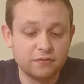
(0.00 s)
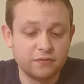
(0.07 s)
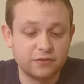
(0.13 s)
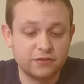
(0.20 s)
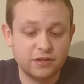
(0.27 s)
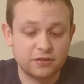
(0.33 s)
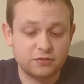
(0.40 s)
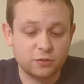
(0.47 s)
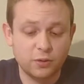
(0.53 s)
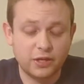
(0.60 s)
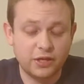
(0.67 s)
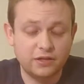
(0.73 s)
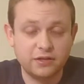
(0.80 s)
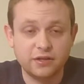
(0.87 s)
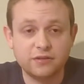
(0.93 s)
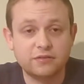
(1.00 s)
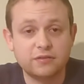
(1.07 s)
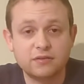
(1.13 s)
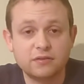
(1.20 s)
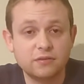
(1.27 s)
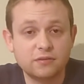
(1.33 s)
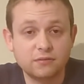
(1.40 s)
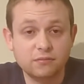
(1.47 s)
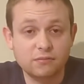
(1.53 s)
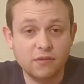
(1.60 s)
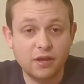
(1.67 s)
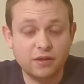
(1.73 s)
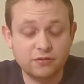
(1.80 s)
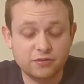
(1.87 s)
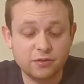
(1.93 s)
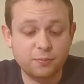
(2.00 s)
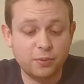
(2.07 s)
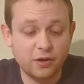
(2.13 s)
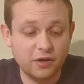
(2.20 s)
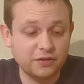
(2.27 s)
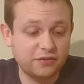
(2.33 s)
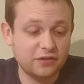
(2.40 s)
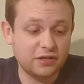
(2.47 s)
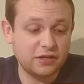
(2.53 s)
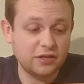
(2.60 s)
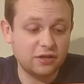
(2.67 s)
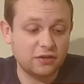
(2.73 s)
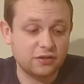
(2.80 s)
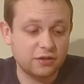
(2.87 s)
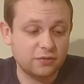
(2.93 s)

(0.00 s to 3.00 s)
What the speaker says: for £6, it's surprisingly good.